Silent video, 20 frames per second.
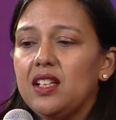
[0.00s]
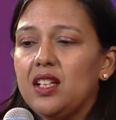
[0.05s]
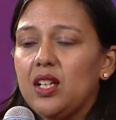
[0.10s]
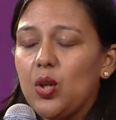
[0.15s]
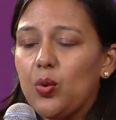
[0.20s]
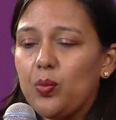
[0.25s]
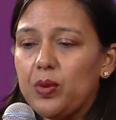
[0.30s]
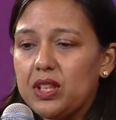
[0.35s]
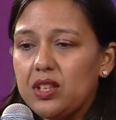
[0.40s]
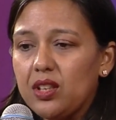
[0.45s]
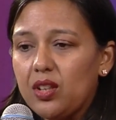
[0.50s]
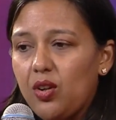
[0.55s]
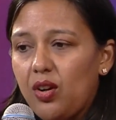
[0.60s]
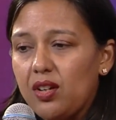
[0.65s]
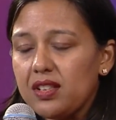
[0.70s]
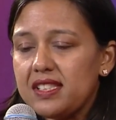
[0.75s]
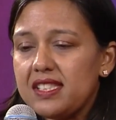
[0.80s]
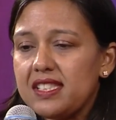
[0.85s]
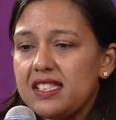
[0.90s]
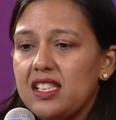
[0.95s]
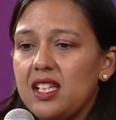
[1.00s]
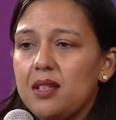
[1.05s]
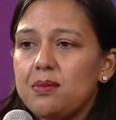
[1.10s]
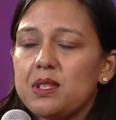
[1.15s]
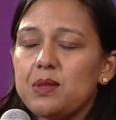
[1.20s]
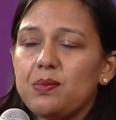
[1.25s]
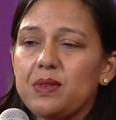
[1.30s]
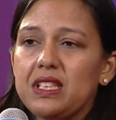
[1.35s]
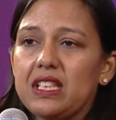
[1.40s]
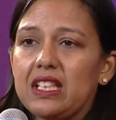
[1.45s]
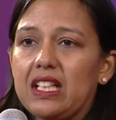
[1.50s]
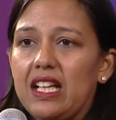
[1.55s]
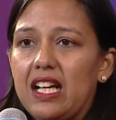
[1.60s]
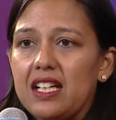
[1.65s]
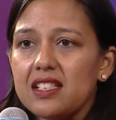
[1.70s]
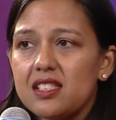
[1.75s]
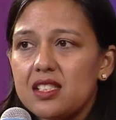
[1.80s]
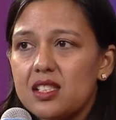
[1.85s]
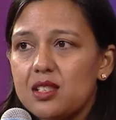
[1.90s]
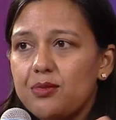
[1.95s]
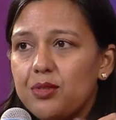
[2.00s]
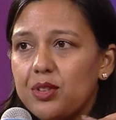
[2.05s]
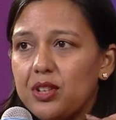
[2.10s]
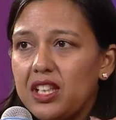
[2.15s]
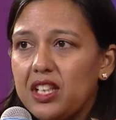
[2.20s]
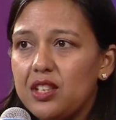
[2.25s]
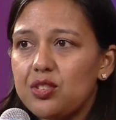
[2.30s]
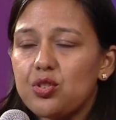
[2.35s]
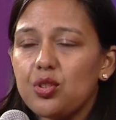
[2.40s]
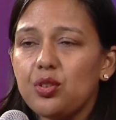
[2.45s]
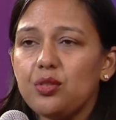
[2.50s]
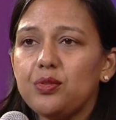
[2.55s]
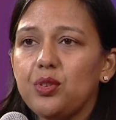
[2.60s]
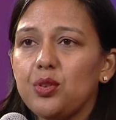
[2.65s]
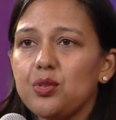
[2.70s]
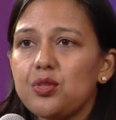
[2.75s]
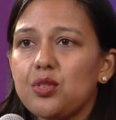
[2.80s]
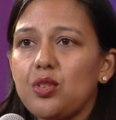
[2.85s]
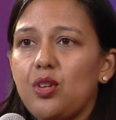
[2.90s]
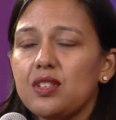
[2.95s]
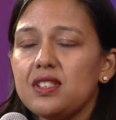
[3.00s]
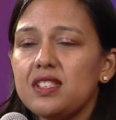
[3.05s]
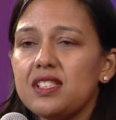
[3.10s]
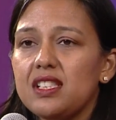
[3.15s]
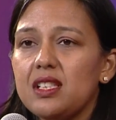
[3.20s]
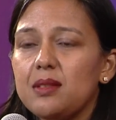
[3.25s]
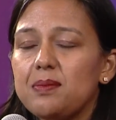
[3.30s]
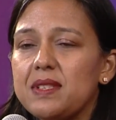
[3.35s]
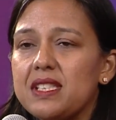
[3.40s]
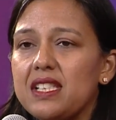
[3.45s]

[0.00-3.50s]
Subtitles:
with the concepts, with the classes for each of those concepts.